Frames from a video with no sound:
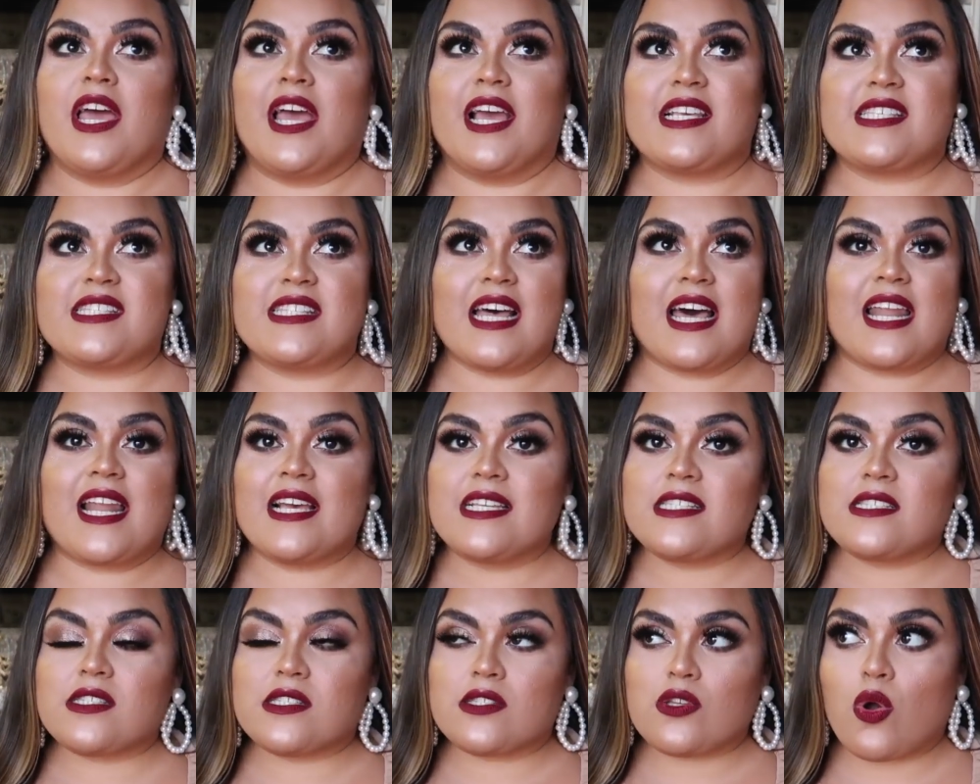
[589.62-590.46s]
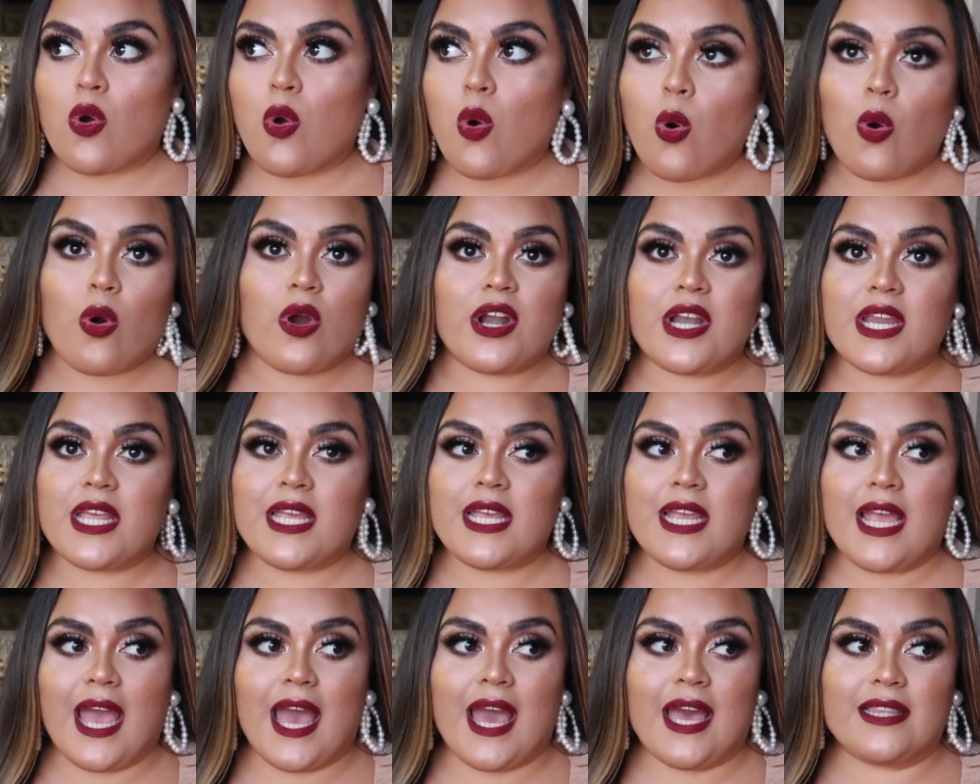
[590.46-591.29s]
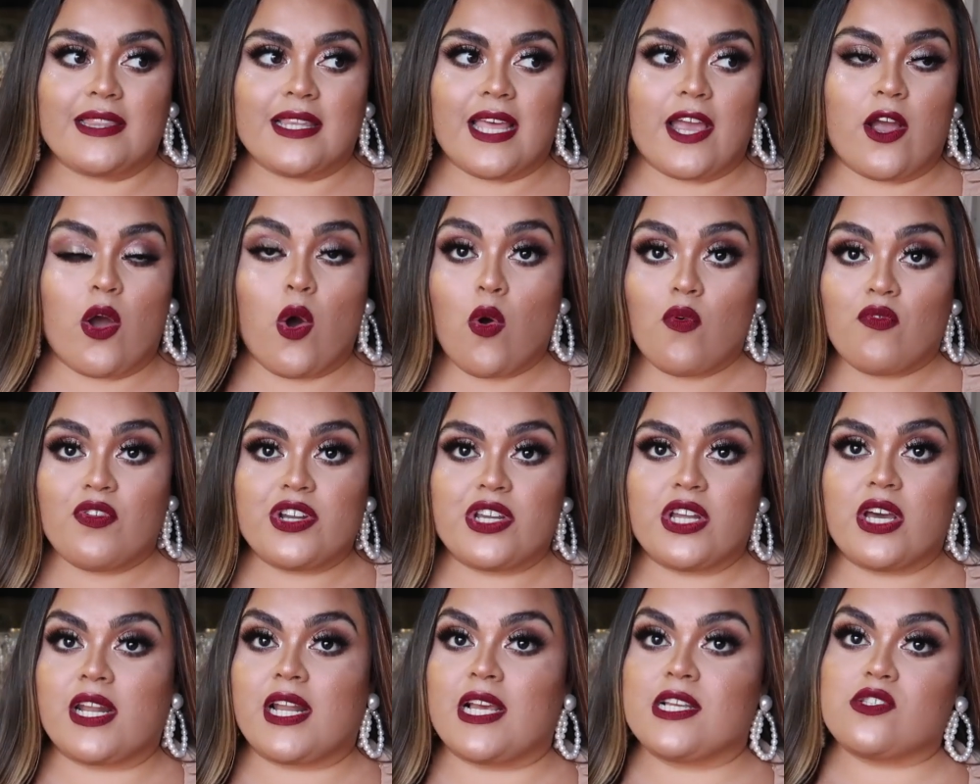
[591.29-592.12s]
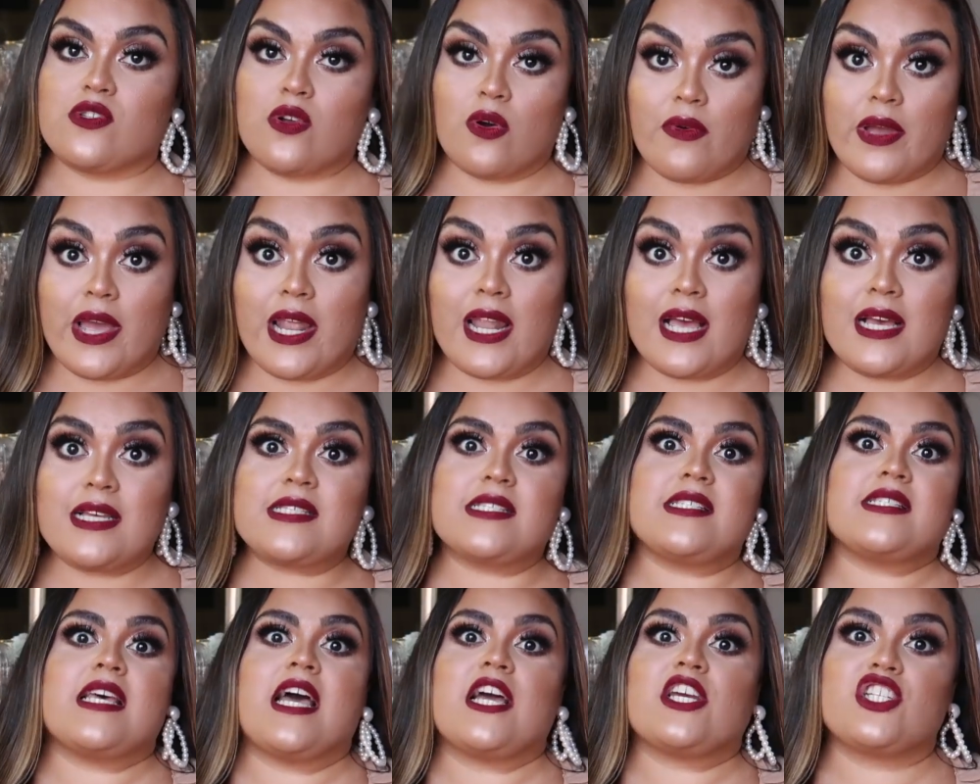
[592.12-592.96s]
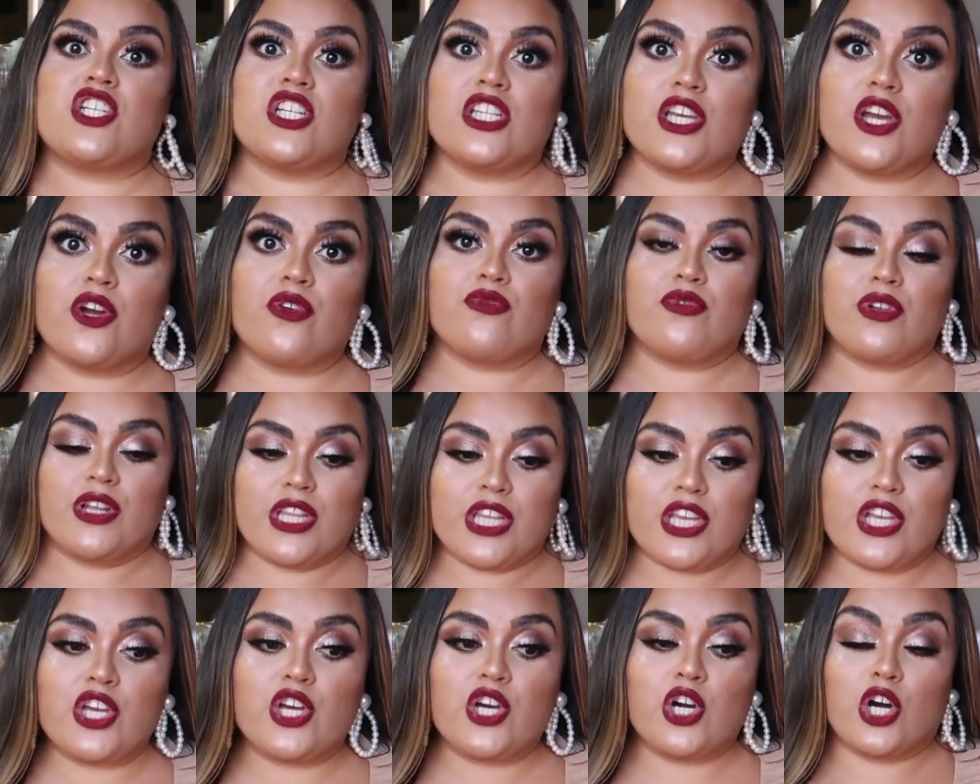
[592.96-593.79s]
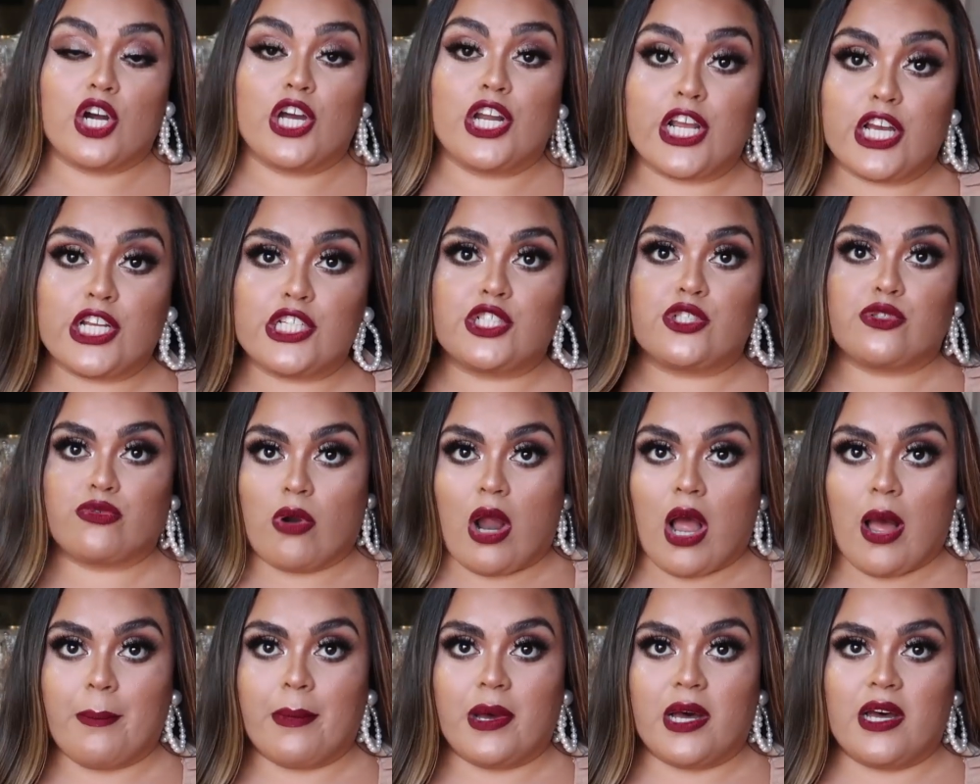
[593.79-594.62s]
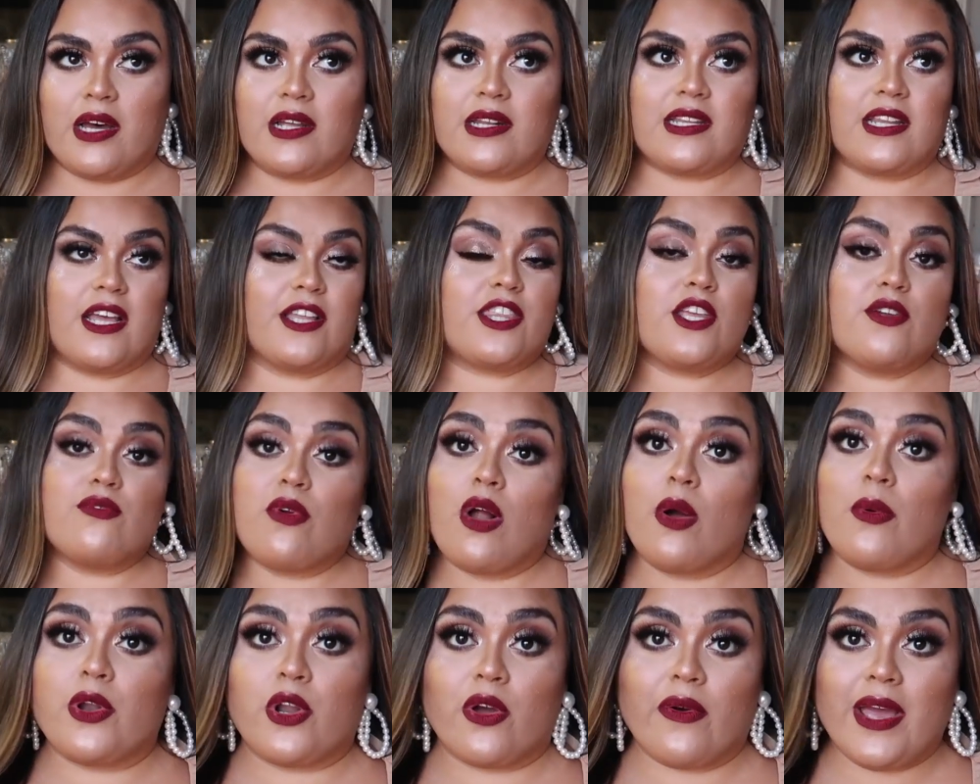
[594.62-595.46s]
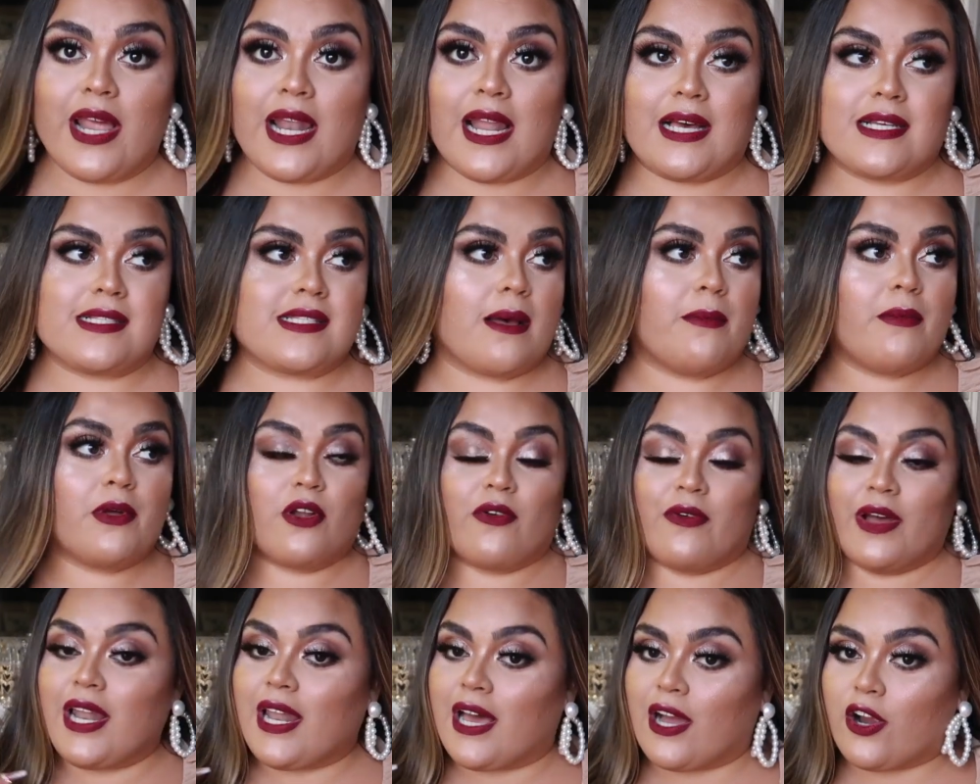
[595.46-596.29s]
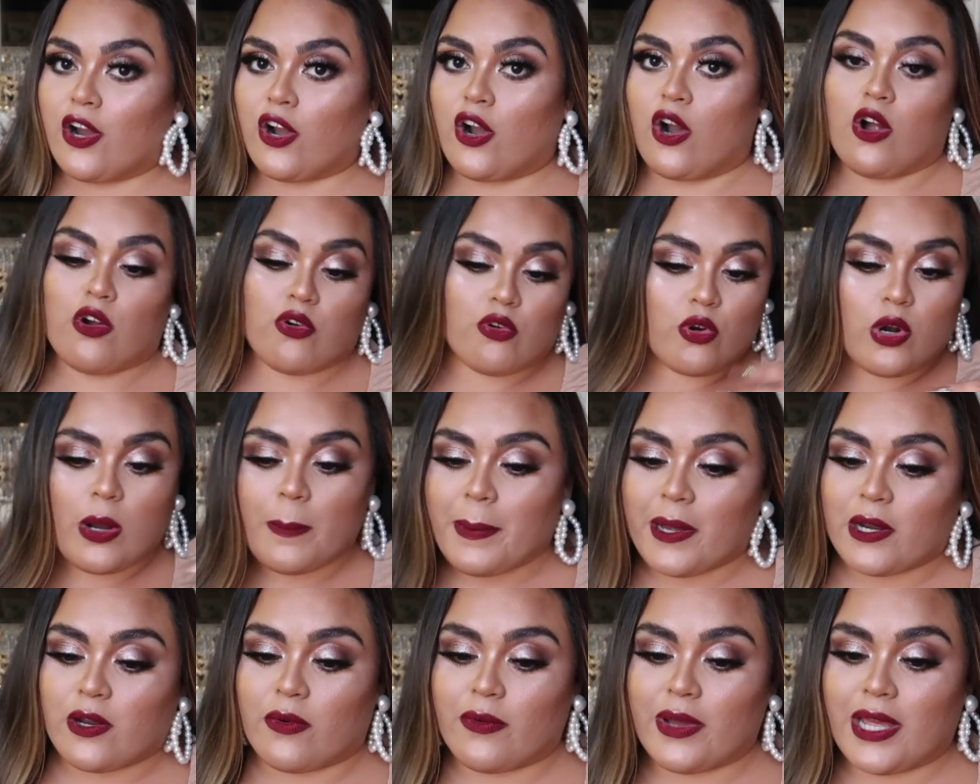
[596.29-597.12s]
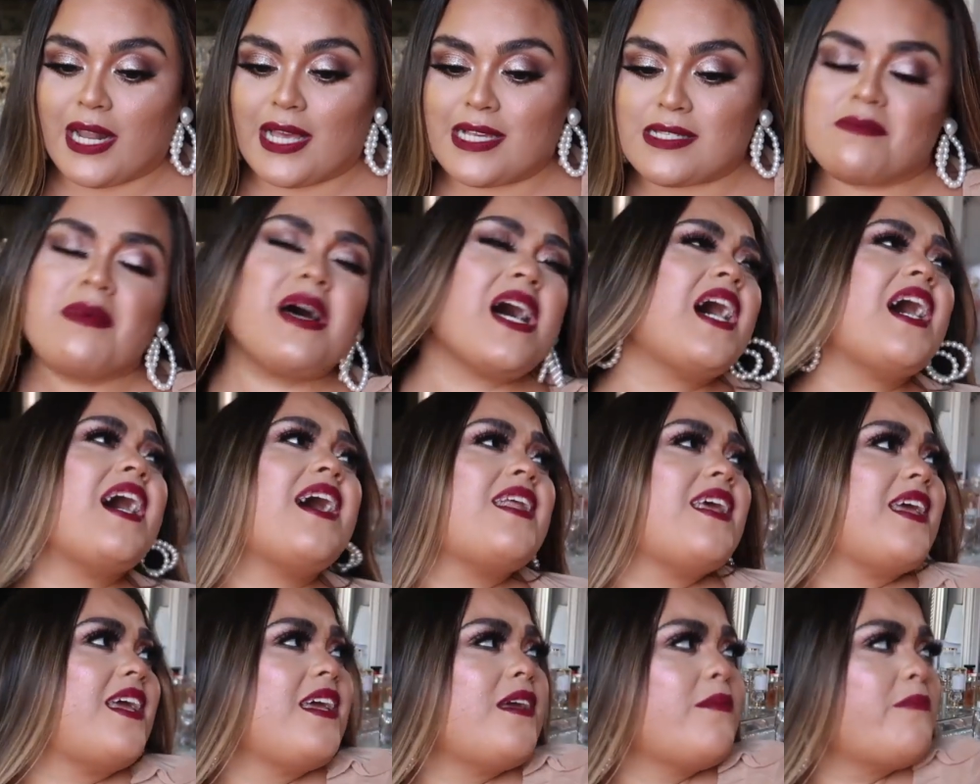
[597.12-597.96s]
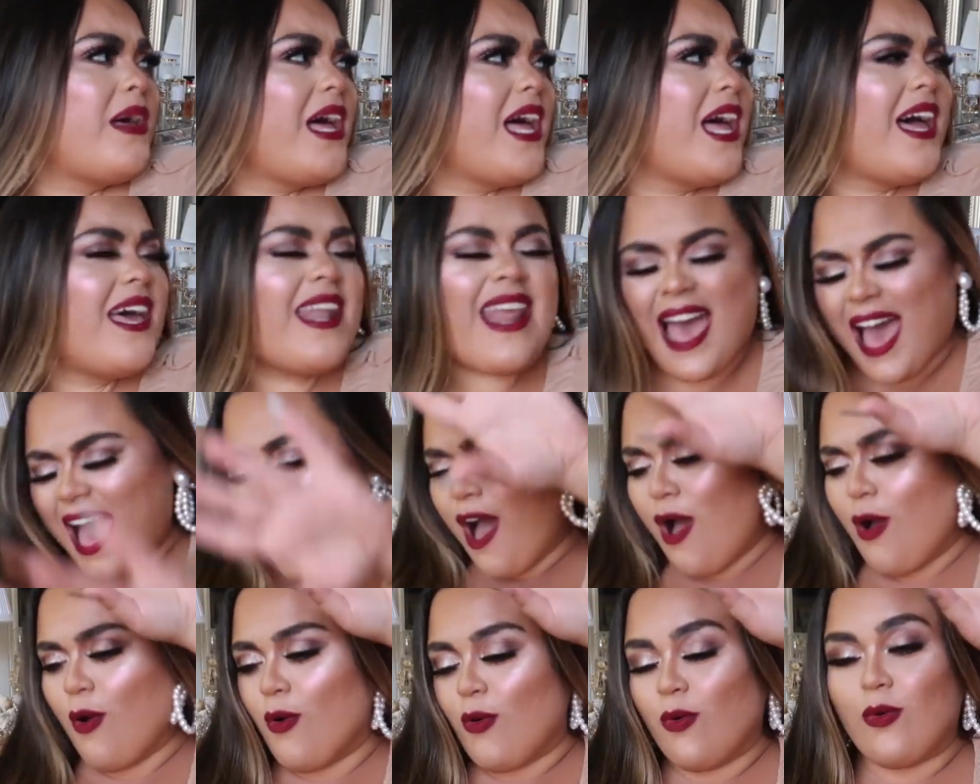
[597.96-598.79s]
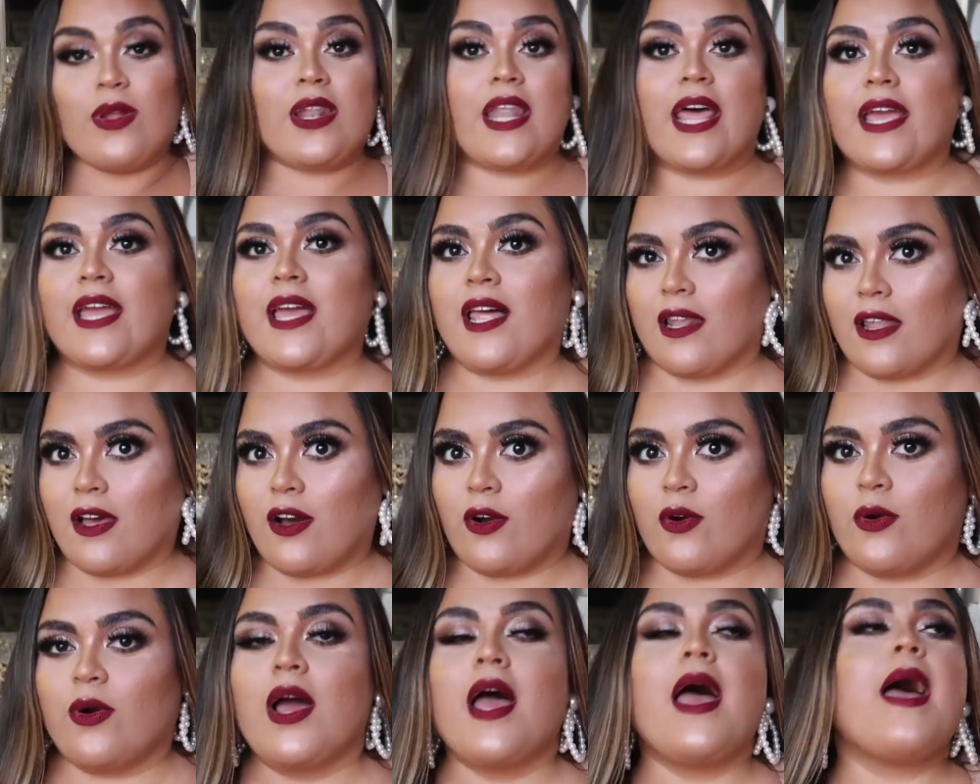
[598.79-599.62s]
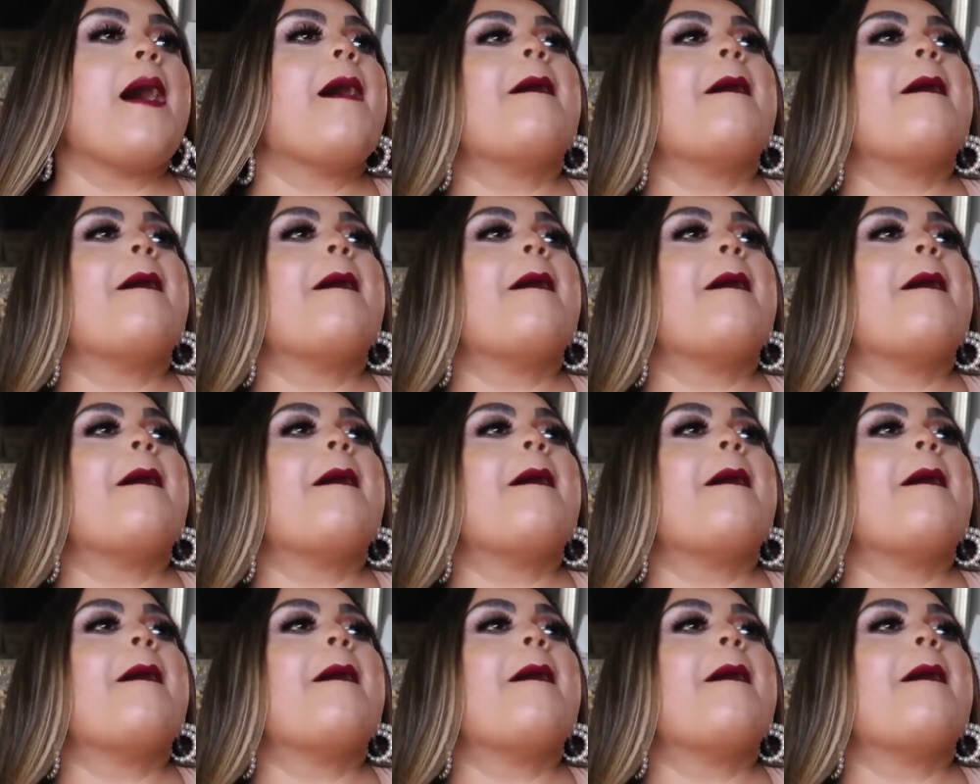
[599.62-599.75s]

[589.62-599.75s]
it's not as corny and like overdone as novelas it's actually a really good drama nothing wrong with novelas i'm a novela girl grew up on novelas Marimar ah! like hello